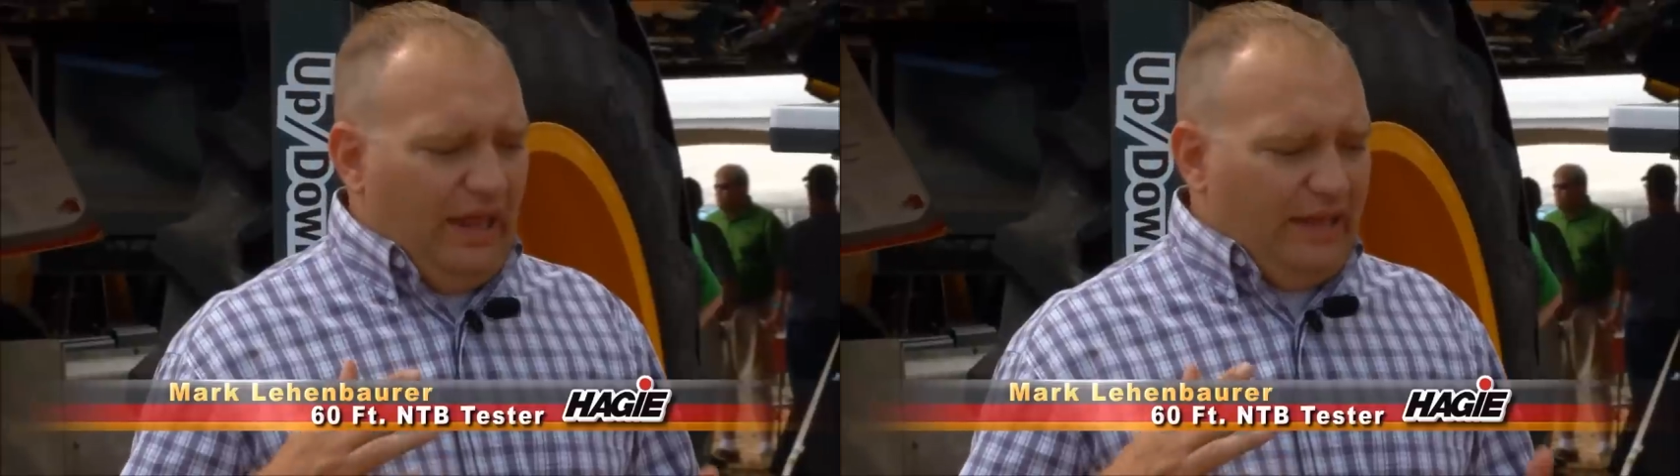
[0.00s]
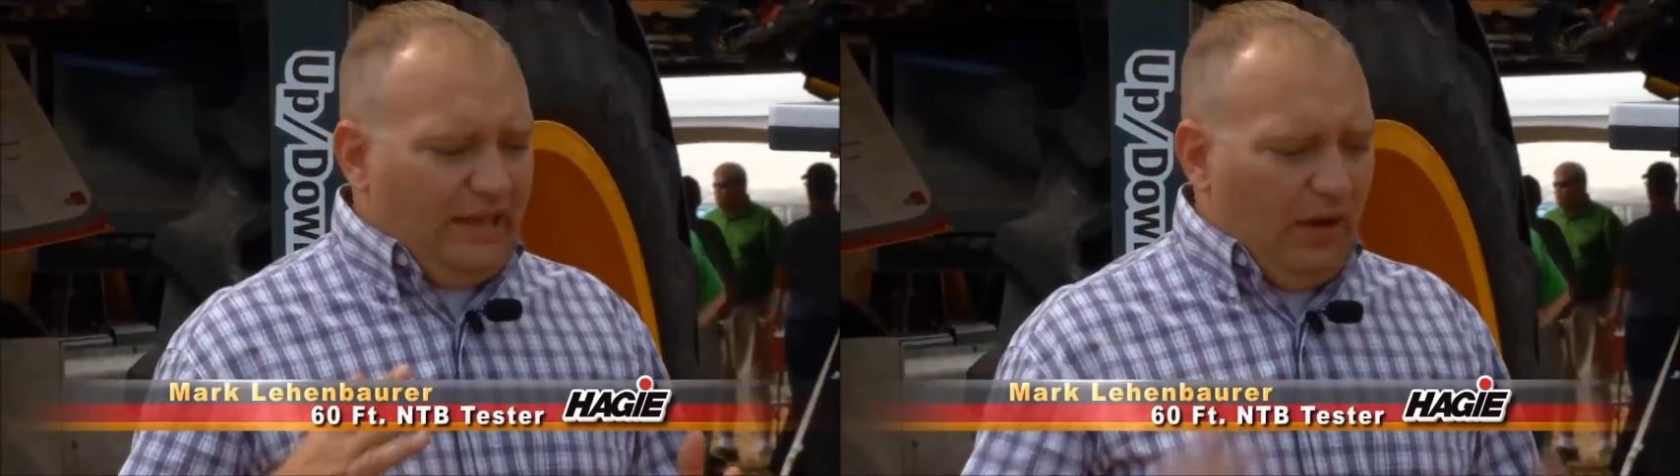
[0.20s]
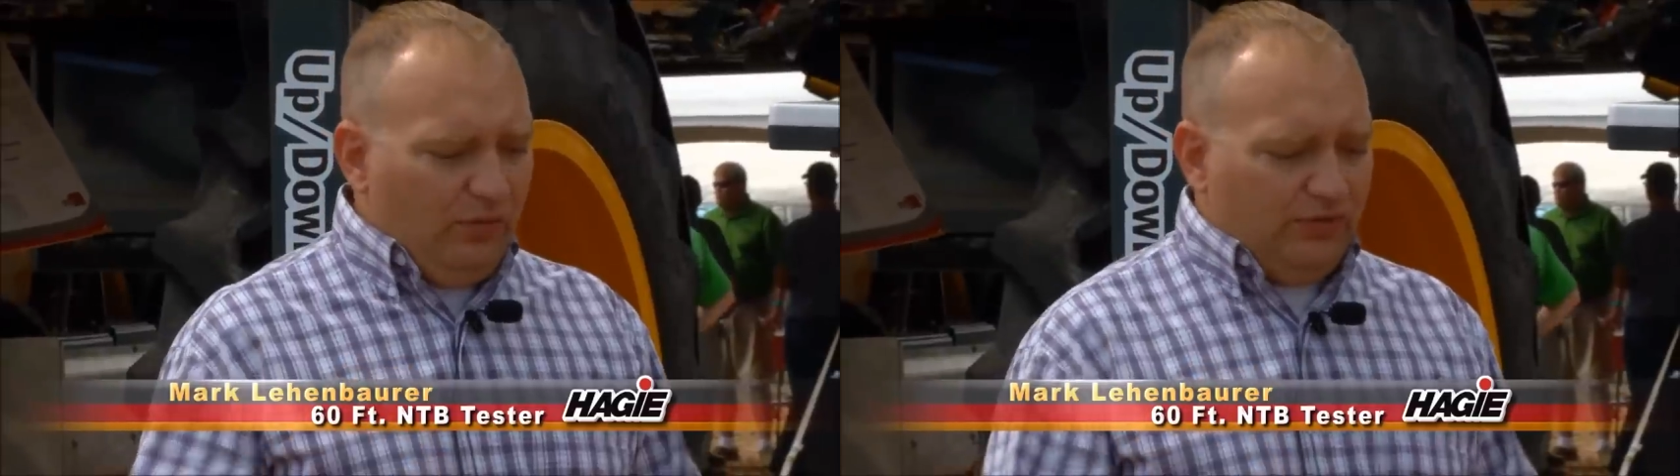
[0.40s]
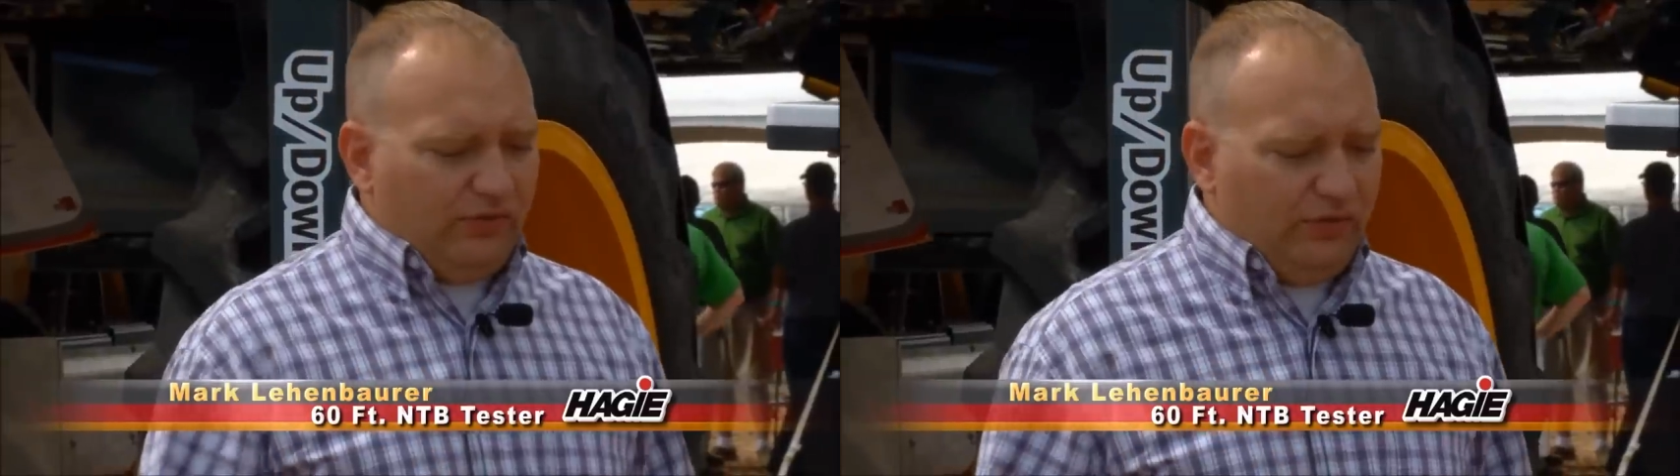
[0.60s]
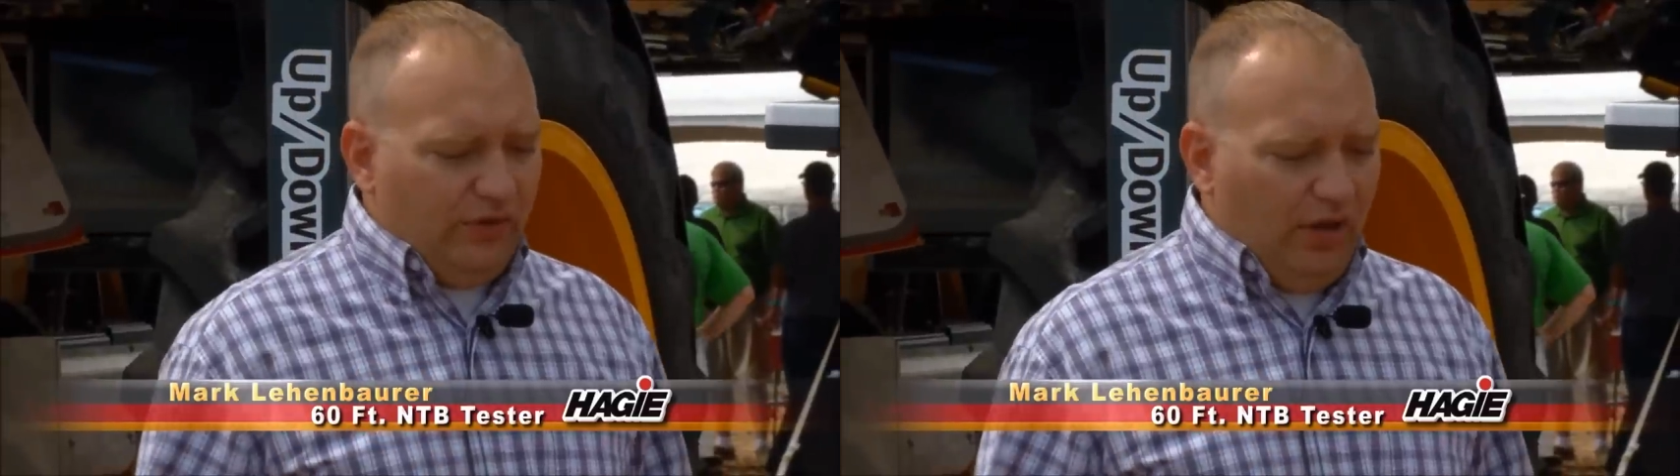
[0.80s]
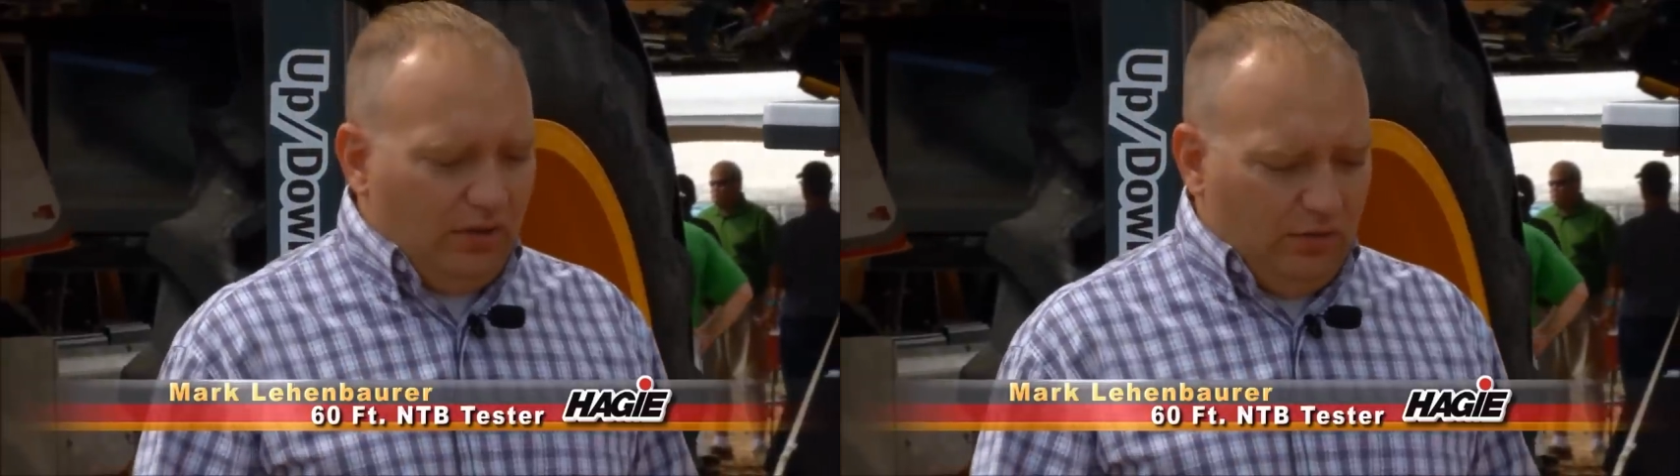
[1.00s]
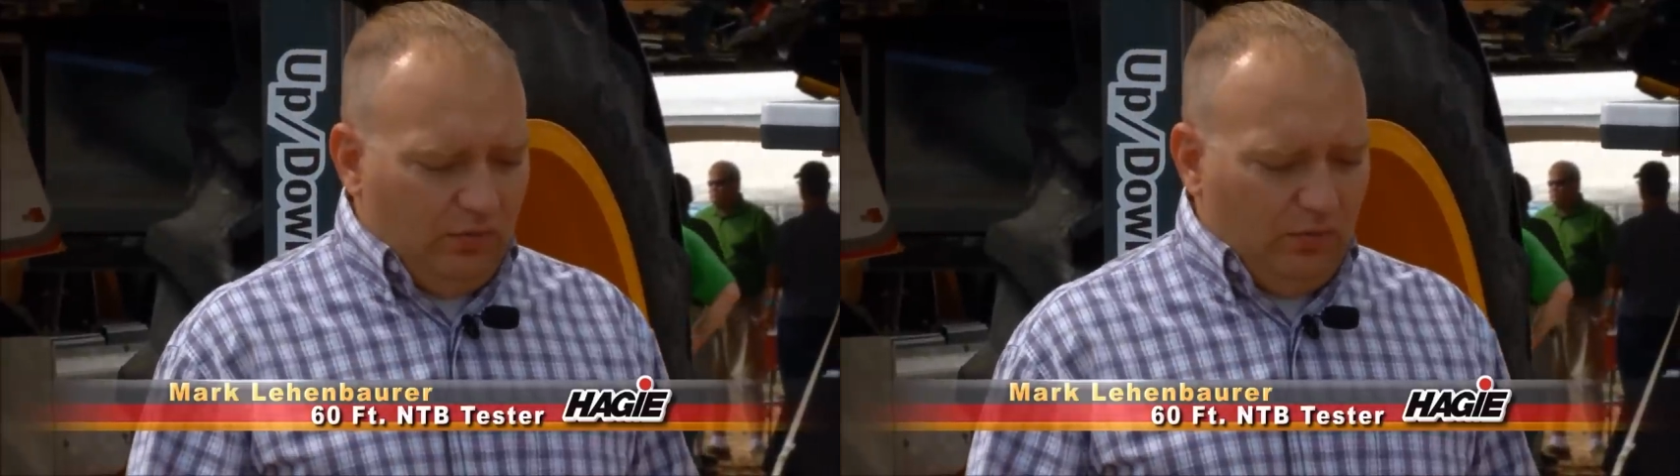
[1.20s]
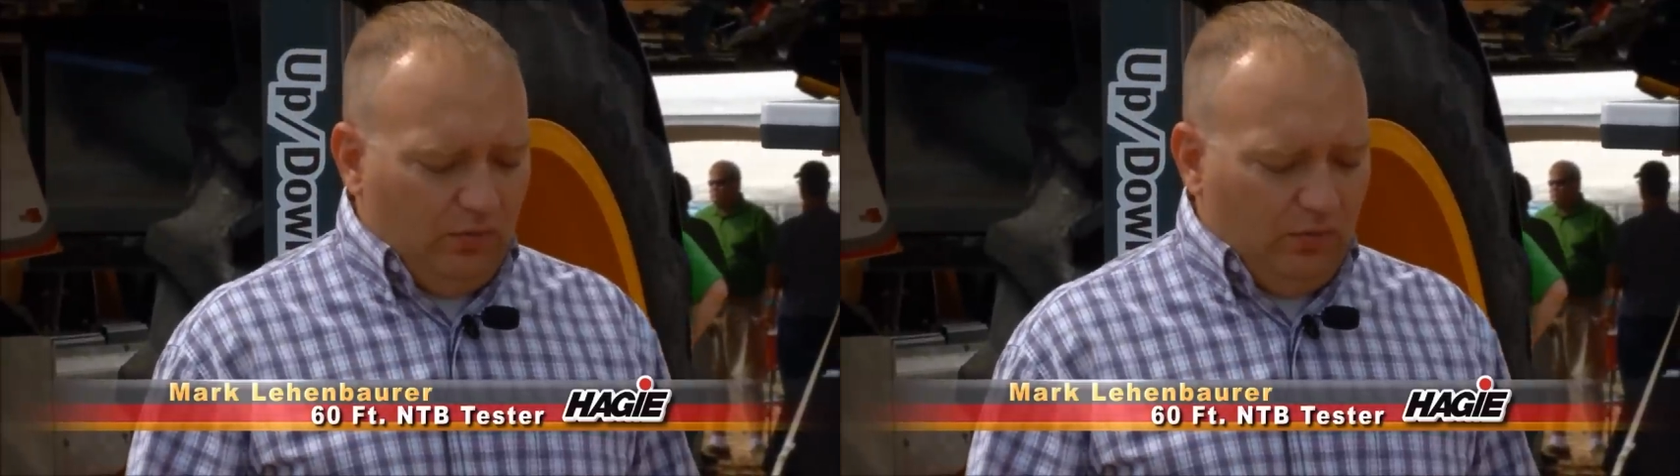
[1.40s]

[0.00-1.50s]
and that was, uh,